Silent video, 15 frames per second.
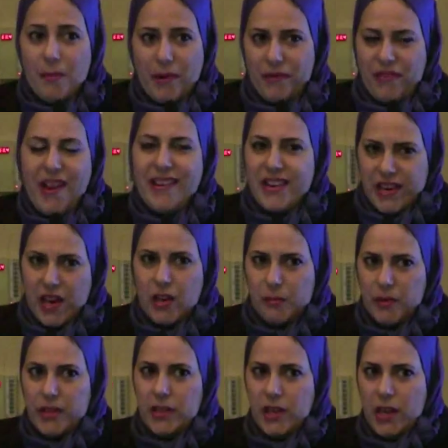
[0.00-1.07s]
very
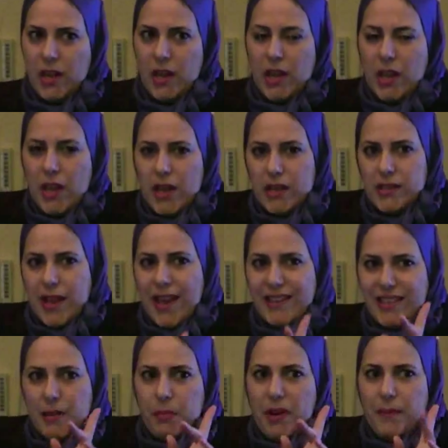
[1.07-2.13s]
common is
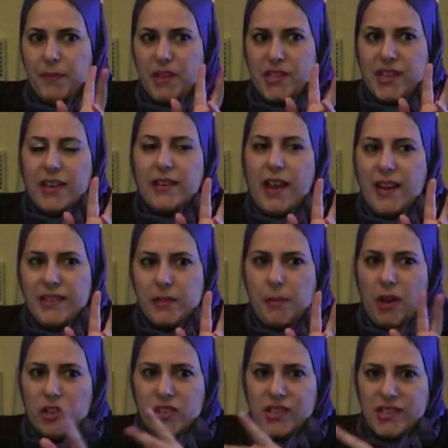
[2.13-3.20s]
antiepileptics and
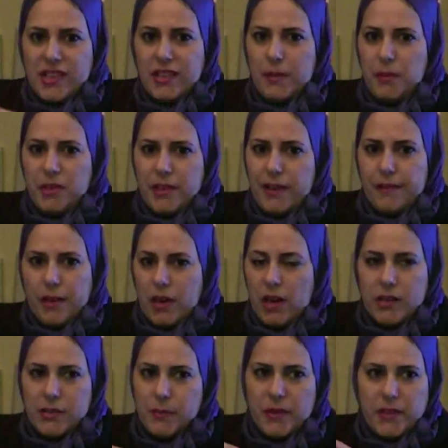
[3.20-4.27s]
antibiotics in the pediatric
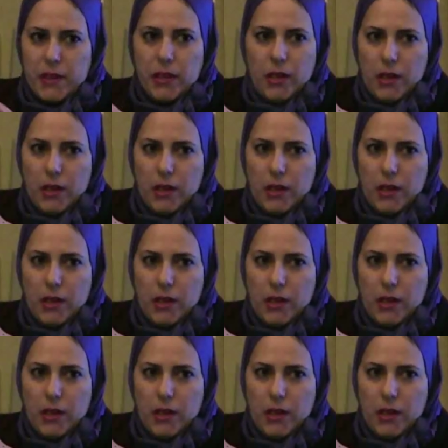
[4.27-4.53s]
hospital.